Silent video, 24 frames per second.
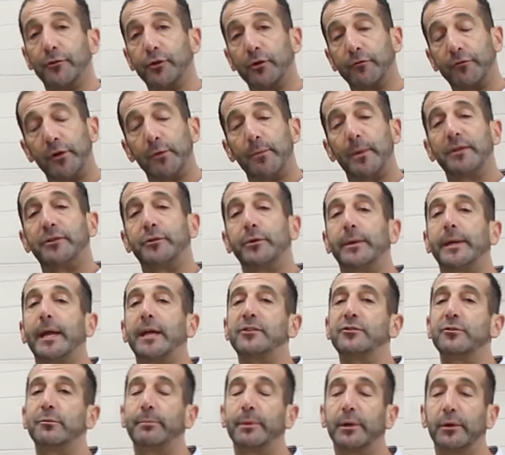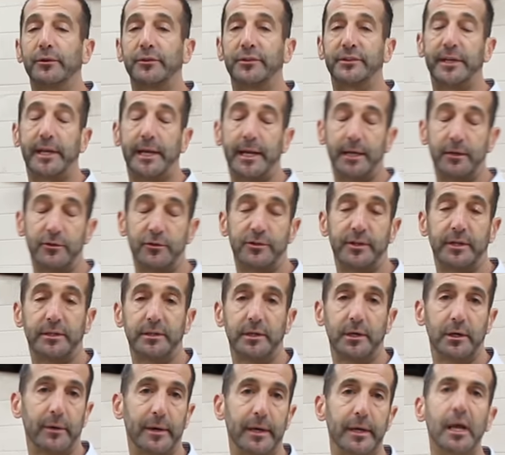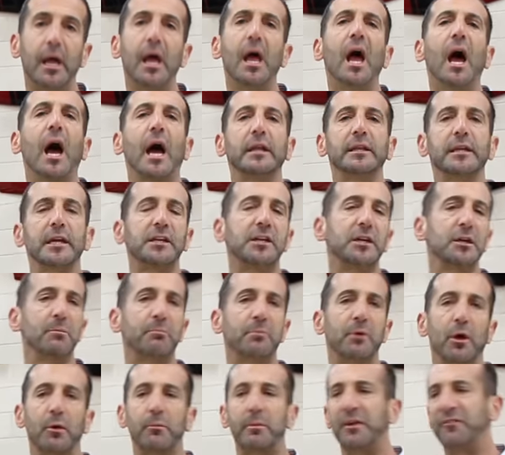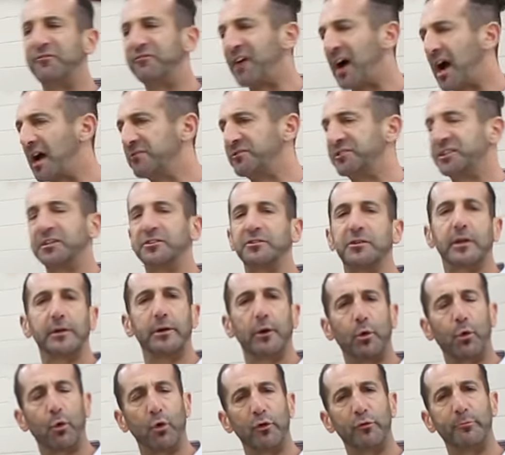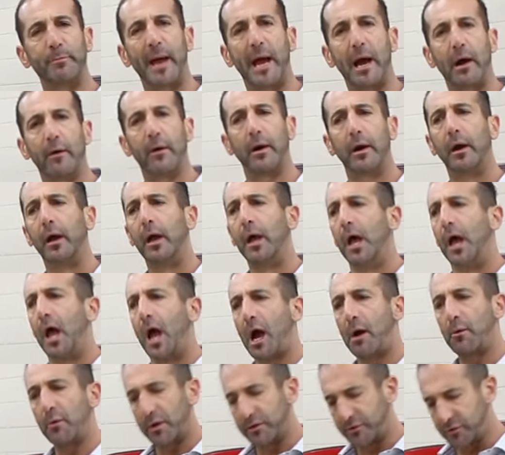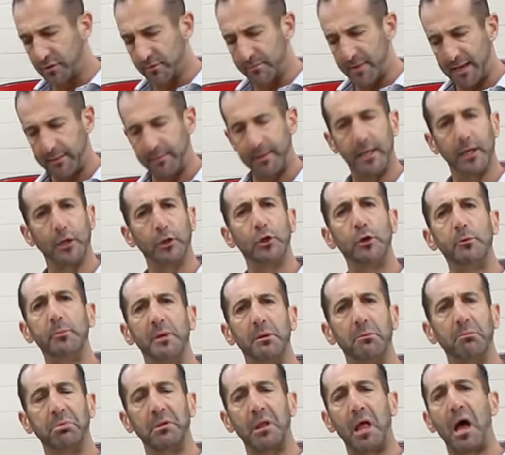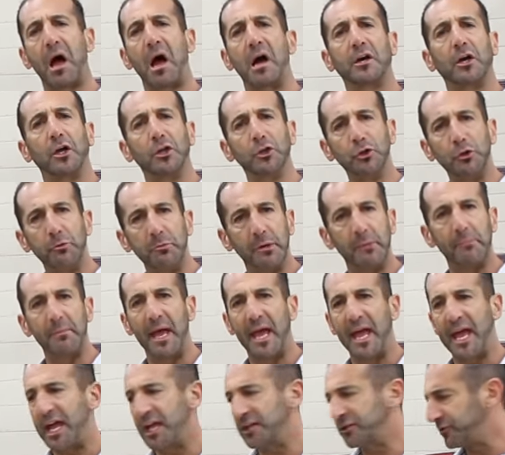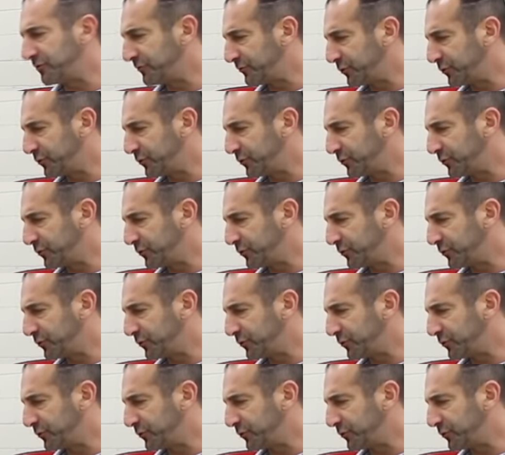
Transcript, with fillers: So if you went to an engine builder today and you said, you know what, I'd like you to build me 500-600 horsepower, I want you to make me aluminum block, aluminum heads,